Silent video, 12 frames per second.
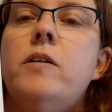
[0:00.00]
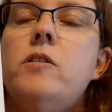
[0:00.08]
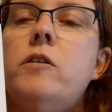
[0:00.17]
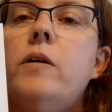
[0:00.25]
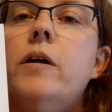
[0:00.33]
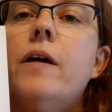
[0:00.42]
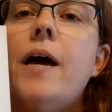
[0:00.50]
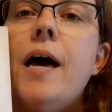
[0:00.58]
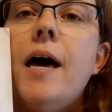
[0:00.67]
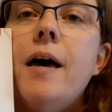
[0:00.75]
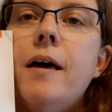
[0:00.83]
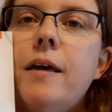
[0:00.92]
Do you hear
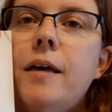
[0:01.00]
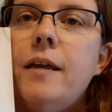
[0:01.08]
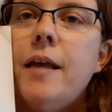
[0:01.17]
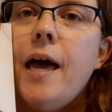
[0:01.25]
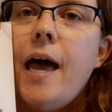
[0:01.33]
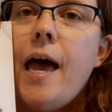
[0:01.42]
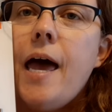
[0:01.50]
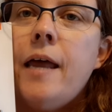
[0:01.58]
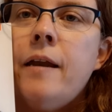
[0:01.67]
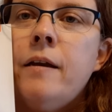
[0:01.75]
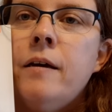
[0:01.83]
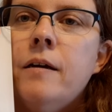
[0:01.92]
F in
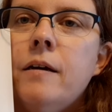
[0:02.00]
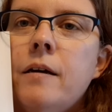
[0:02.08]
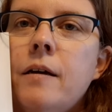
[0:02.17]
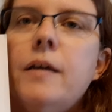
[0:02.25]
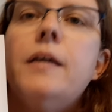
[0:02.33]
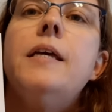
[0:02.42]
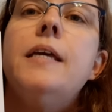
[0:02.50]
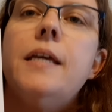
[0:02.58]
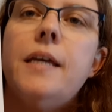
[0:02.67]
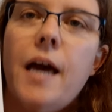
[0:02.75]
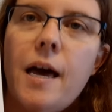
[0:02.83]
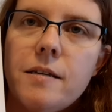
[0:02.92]
hen?
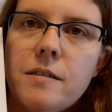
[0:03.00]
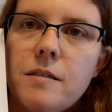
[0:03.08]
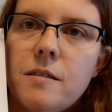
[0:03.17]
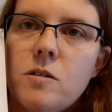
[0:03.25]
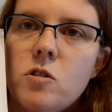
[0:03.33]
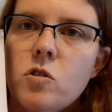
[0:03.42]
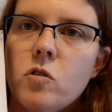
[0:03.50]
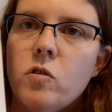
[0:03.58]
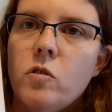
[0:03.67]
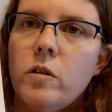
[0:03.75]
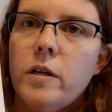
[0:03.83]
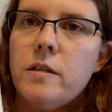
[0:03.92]
Yes,
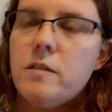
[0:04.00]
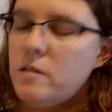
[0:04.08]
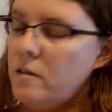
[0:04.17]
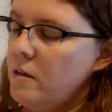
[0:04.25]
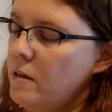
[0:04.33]
circle it.